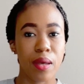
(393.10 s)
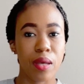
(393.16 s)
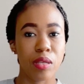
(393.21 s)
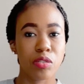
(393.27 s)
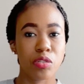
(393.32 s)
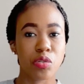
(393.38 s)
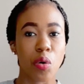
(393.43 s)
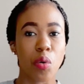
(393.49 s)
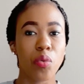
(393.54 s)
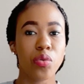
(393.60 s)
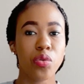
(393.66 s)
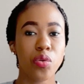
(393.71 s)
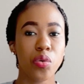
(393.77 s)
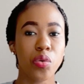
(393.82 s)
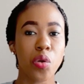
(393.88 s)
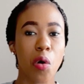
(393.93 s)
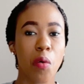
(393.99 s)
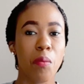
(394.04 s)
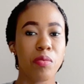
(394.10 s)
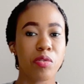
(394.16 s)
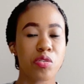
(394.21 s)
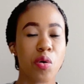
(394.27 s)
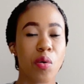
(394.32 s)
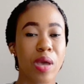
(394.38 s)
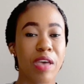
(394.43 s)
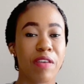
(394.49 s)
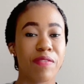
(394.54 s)
So
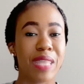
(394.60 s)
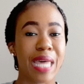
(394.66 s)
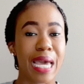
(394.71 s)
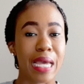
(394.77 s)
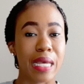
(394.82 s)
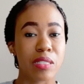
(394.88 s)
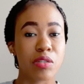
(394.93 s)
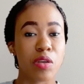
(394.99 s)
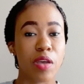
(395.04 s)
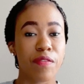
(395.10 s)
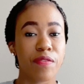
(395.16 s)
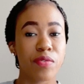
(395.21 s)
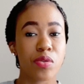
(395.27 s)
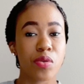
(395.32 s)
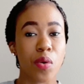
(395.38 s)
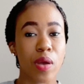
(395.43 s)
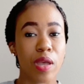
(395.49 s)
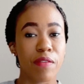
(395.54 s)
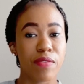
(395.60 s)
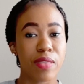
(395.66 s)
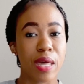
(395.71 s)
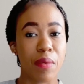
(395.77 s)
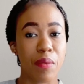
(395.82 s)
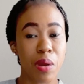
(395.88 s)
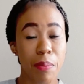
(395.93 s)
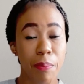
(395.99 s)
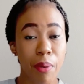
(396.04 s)
if the
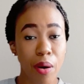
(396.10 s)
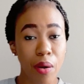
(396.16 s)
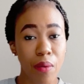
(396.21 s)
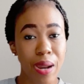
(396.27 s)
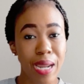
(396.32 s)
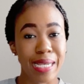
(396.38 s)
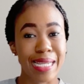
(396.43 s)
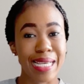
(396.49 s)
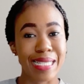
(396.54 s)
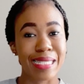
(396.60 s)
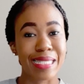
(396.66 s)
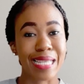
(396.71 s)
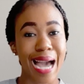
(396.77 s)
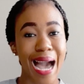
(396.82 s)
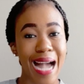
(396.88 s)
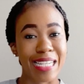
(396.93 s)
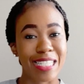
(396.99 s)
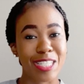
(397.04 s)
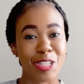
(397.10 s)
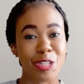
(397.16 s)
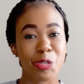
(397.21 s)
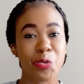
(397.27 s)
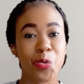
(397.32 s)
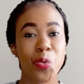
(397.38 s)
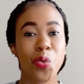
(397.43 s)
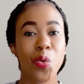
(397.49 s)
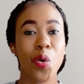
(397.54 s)
repo rate is cut
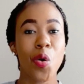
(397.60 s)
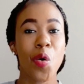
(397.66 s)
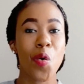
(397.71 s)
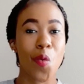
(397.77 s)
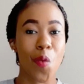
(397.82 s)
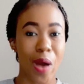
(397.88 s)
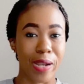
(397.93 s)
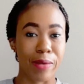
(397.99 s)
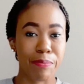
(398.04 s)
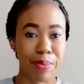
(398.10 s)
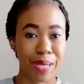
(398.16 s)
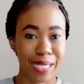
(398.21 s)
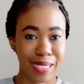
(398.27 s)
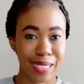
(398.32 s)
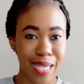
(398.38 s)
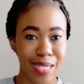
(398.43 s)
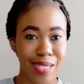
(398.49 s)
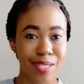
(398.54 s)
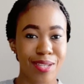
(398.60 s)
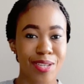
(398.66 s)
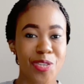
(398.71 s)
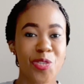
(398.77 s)
to 1%,